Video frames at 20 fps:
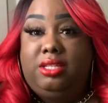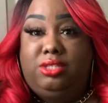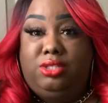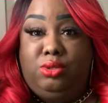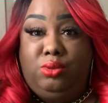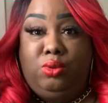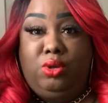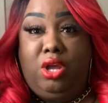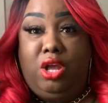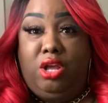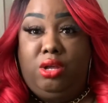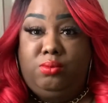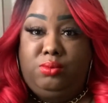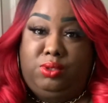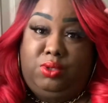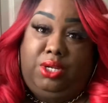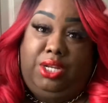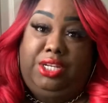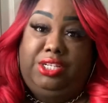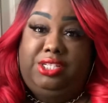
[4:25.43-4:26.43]
2 combs
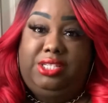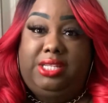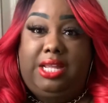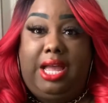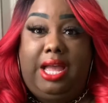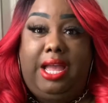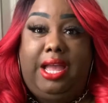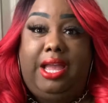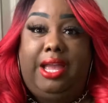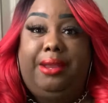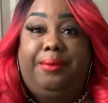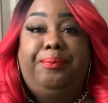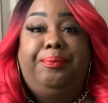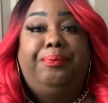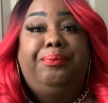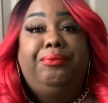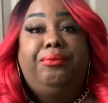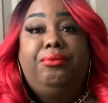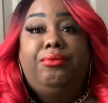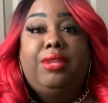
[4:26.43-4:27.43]
on each side.
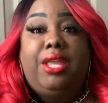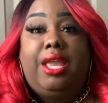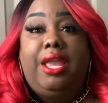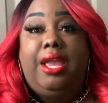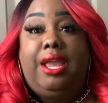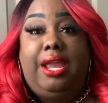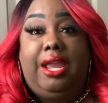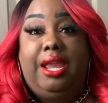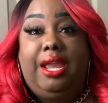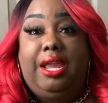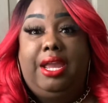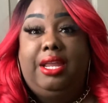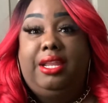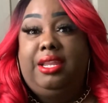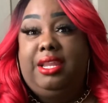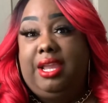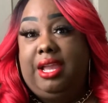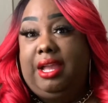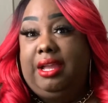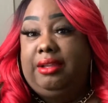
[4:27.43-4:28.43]

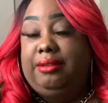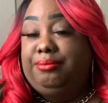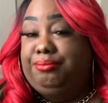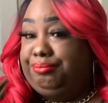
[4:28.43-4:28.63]
And yeah,